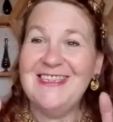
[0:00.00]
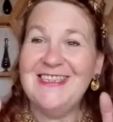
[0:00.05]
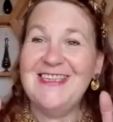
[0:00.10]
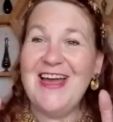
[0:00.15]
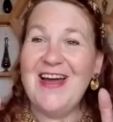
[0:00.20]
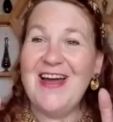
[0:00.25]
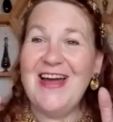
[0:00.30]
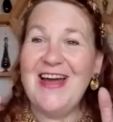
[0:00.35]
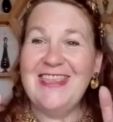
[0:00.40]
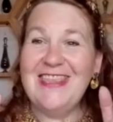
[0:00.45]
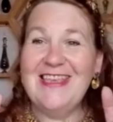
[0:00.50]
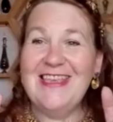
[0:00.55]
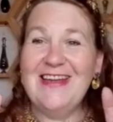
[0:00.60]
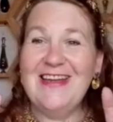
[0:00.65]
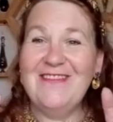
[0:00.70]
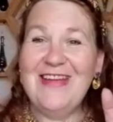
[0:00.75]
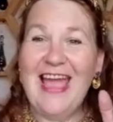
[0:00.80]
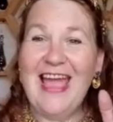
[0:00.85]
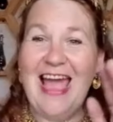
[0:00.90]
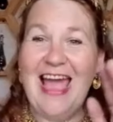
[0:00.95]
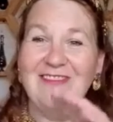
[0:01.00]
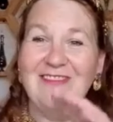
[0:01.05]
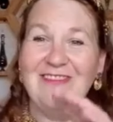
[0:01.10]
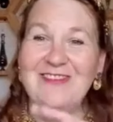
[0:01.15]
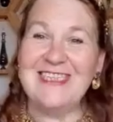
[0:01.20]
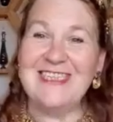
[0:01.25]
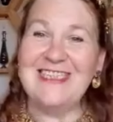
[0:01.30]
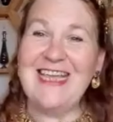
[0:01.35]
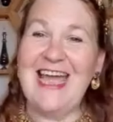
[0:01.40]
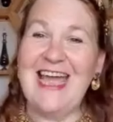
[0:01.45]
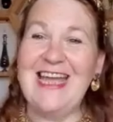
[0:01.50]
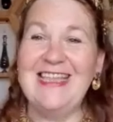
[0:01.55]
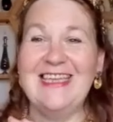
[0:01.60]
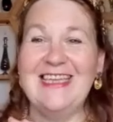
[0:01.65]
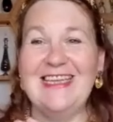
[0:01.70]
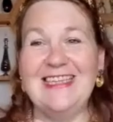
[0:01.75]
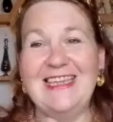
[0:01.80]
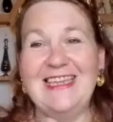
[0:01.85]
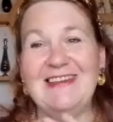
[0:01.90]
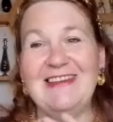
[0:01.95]
So I think that we have to say
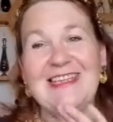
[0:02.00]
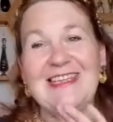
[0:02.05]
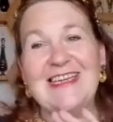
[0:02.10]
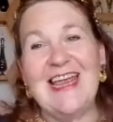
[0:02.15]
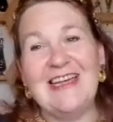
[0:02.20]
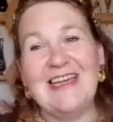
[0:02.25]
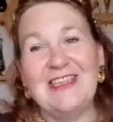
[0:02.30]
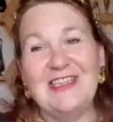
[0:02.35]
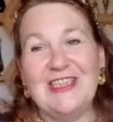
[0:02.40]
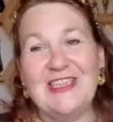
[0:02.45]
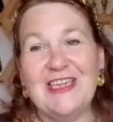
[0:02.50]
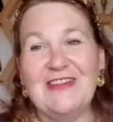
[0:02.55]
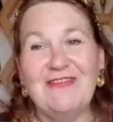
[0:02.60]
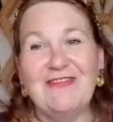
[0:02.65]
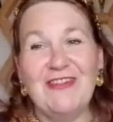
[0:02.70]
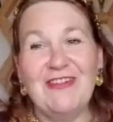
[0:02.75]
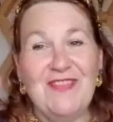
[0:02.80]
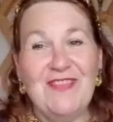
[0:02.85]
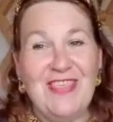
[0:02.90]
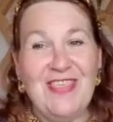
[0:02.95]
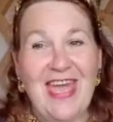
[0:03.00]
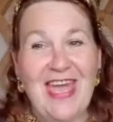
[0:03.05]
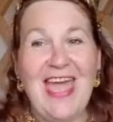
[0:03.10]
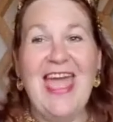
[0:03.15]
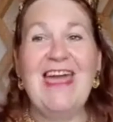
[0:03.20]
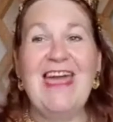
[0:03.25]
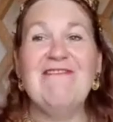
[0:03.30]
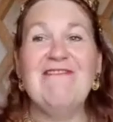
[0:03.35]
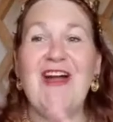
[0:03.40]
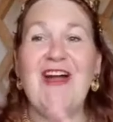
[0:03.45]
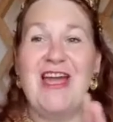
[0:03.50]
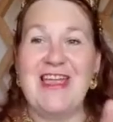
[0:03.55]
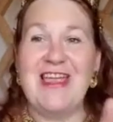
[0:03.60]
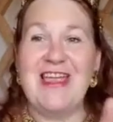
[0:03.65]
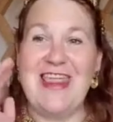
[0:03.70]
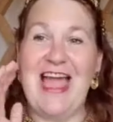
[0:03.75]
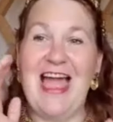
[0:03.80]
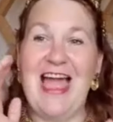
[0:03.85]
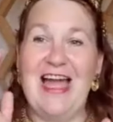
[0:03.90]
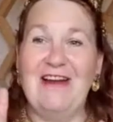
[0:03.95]
that there's an energy from there right
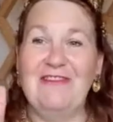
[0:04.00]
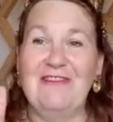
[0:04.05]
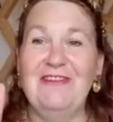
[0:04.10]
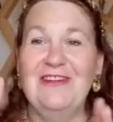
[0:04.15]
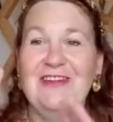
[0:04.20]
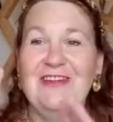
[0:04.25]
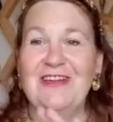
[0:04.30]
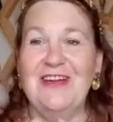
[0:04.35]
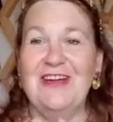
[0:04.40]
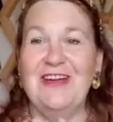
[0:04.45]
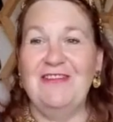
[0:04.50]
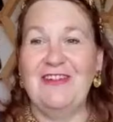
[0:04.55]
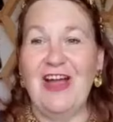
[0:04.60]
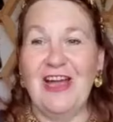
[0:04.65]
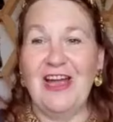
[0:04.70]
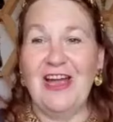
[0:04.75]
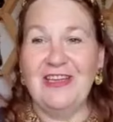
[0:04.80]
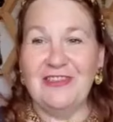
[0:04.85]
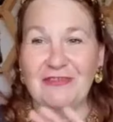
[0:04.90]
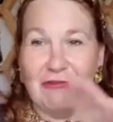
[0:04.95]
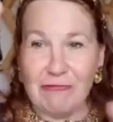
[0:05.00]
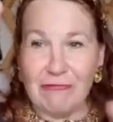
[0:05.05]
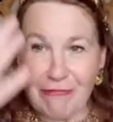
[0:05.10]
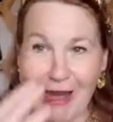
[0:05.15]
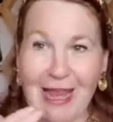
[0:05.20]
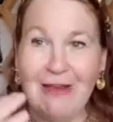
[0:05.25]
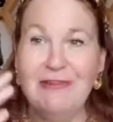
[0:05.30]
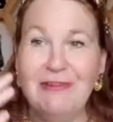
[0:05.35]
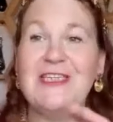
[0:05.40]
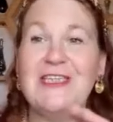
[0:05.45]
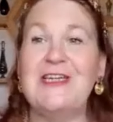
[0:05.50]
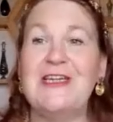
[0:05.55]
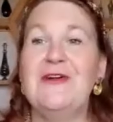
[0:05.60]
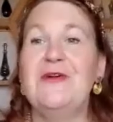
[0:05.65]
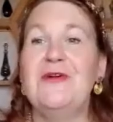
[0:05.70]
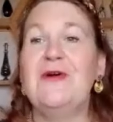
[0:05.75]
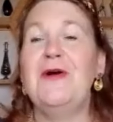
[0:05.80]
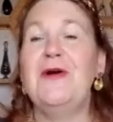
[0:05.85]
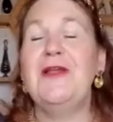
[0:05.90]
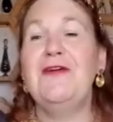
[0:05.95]
now of kind of
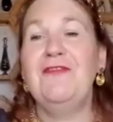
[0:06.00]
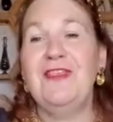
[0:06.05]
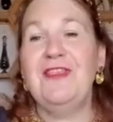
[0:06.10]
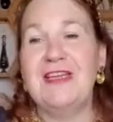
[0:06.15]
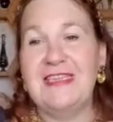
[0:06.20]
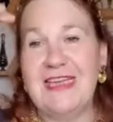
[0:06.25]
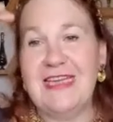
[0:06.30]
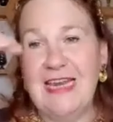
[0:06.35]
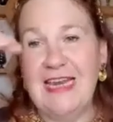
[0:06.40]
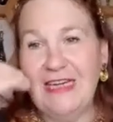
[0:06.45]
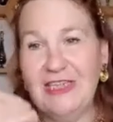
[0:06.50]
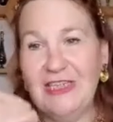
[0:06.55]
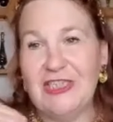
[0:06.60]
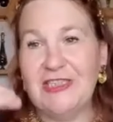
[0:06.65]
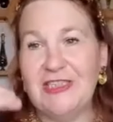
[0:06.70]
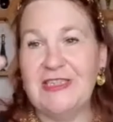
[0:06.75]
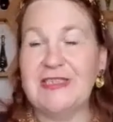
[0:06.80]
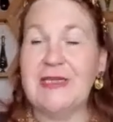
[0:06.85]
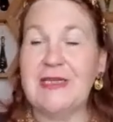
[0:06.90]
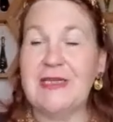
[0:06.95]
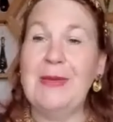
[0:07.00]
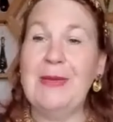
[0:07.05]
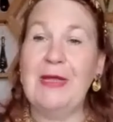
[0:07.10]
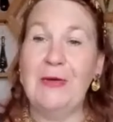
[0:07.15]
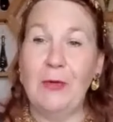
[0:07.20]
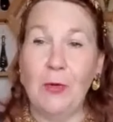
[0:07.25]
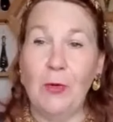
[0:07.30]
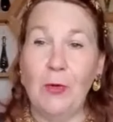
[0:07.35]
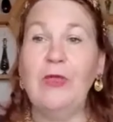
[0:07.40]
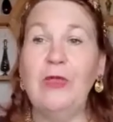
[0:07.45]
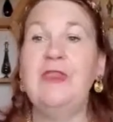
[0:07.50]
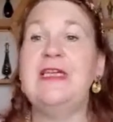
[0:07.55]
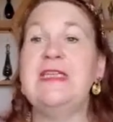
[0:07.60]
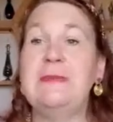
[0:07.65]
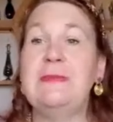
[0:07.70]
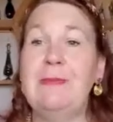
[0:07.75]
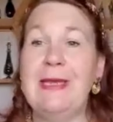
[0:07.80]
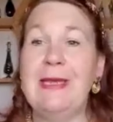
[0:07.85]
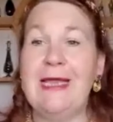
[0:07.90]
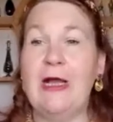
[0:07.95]
grounding all of this energy that's coming and all of
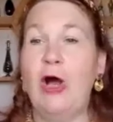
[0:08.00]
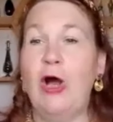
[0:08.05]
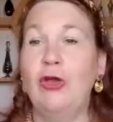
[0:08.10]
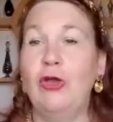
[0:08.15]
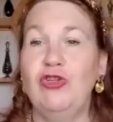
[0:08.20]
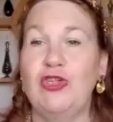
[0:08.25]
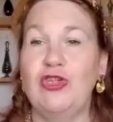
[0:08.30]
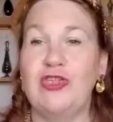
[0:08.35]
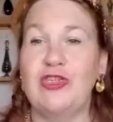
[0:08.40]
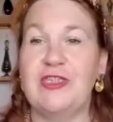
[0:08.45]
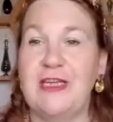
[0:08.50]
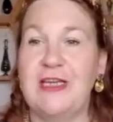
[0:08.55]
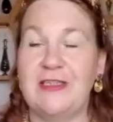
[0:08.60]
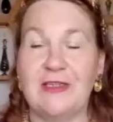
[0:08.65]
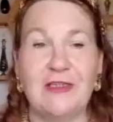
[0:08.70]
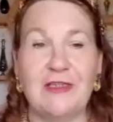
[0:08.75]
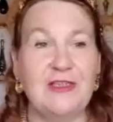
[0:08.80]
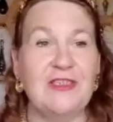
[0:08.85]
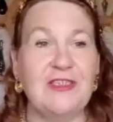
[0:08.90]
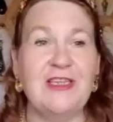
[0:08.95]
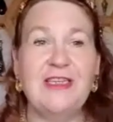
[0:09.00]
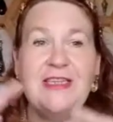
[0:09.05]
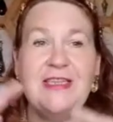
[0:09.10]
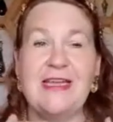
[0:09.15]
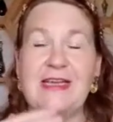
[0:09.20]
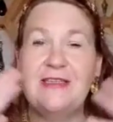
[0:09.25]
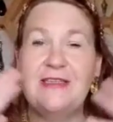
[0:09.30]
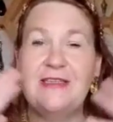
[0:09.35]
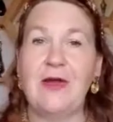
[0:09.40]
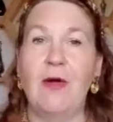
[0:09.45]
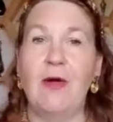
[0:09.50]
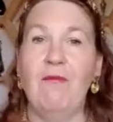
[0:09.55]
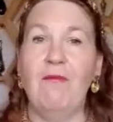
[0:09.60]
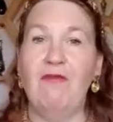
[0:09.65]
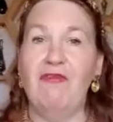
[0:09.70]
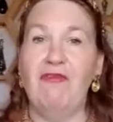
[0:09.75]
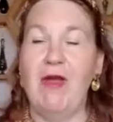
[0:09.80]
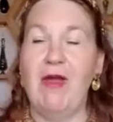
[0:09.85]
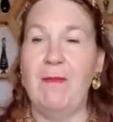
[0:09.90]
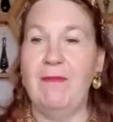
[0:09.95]
this bee consciousness, because suddenly it's gone
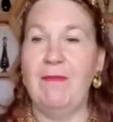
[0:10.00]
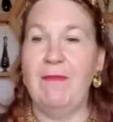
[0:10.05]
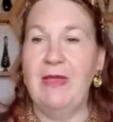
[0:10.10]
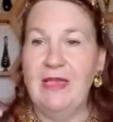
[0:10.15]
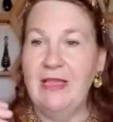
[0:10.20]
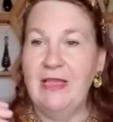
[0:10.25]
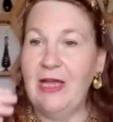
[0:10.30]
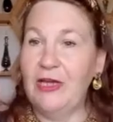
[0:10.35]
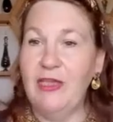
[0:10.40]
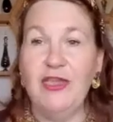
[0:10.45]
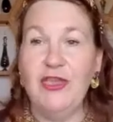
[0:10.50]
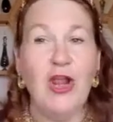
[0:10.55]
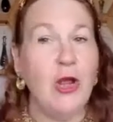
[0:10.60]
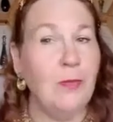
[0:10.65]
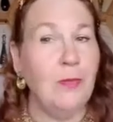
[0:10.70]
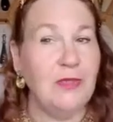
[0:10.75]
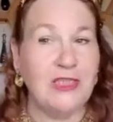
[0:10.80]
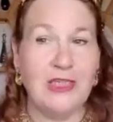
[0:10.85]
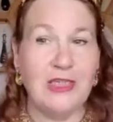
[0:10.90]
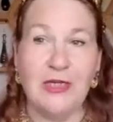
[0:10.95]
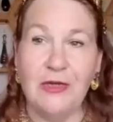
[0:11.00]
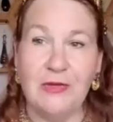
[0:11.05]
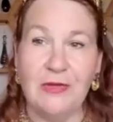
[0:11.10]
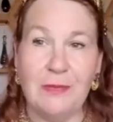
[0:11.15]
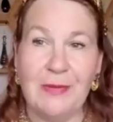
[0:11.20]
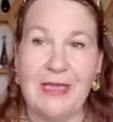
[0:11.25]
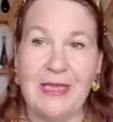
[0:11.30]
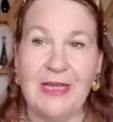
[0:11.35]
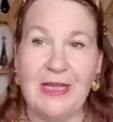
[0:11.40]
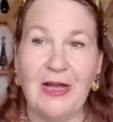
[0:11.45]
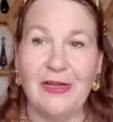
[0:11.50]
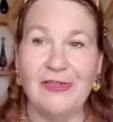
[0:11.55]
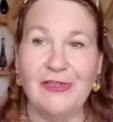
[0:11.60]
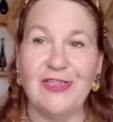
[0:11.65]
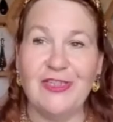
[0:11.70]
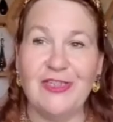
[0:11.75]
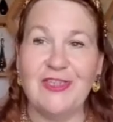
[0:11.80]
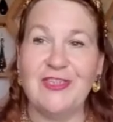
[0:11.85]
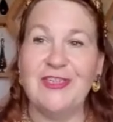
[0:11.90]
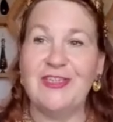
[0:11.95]
from like nobody knew the bee
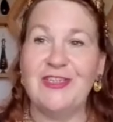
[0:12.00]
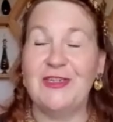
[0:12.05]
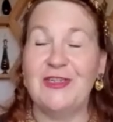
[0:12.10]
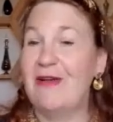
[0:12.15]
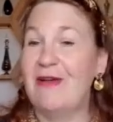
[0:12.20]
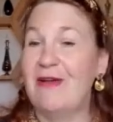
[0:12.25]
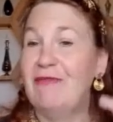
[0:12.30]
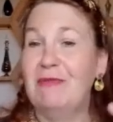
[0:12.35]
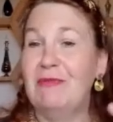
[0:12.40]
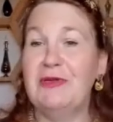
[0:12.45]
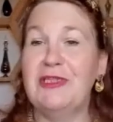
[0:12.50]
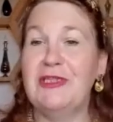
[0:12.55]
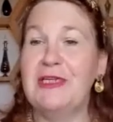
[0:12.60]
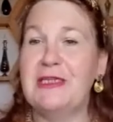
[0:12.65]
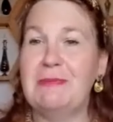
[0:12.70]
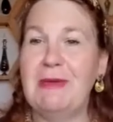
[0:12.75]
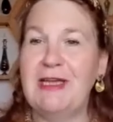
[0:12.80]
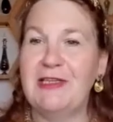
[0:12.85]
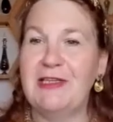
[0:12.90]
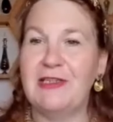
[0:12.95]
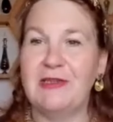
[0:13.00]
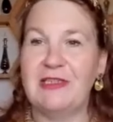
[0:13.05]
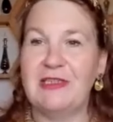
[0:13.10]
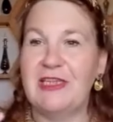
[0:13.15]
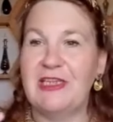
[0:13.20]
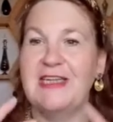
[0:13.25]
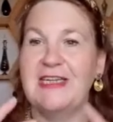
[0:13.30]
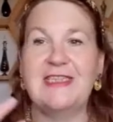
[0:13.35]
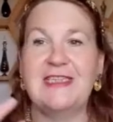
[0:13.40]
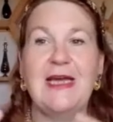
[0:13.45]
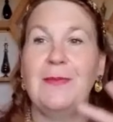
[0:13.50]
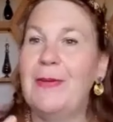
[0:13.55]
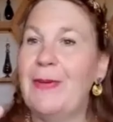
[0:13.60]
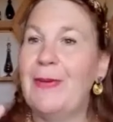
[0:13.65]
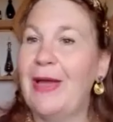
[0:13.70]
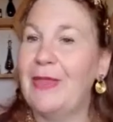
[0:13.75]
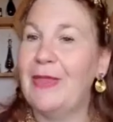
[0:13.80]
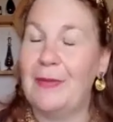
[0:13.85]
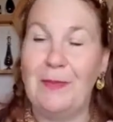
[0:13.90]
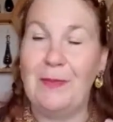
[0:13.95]
consciousness to everybody you speak to is like, tell me
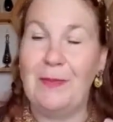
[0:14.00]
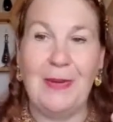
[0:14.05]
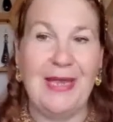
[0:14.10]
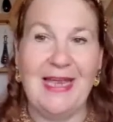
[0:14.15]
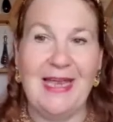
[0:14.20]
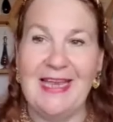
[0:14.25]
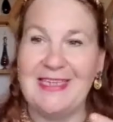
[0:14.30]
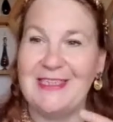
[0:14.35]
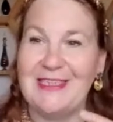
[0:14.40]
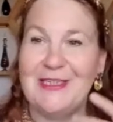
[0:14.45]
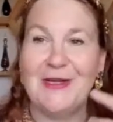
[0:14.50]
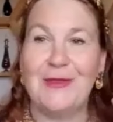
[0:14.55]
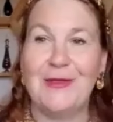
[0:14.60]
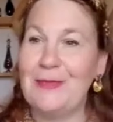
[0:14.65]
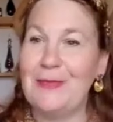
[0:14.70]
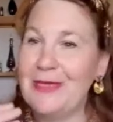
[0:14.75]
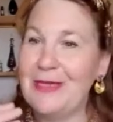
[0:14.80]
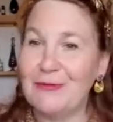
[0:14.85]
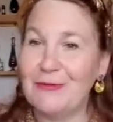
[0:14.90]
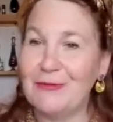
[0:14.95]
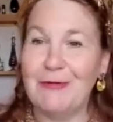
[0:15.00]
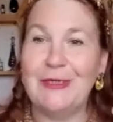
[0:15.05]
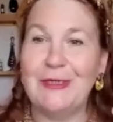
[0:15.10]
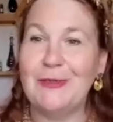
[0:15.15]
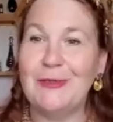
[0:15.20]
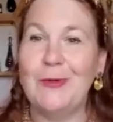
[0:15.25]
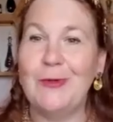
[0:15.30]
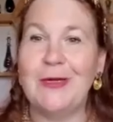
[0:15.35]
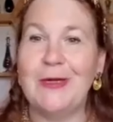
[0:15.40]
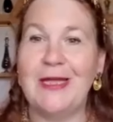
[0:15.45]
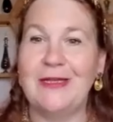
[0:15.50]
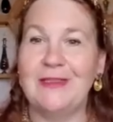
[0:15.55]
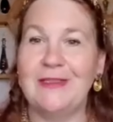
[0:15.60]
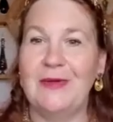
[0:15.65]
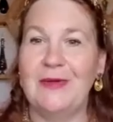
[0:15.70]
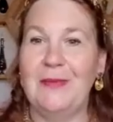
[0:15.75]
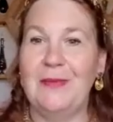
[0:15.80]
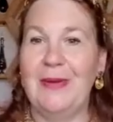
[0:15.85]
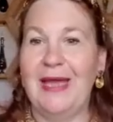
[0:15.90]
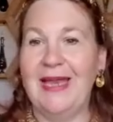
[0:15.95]
about the bees. You know, the bees are really talking
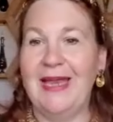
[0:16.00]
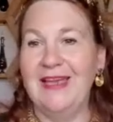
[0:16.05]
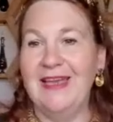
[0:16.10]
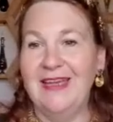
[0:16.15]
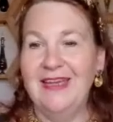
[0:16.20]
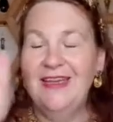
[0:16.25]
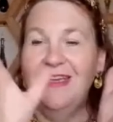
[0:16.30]
to me.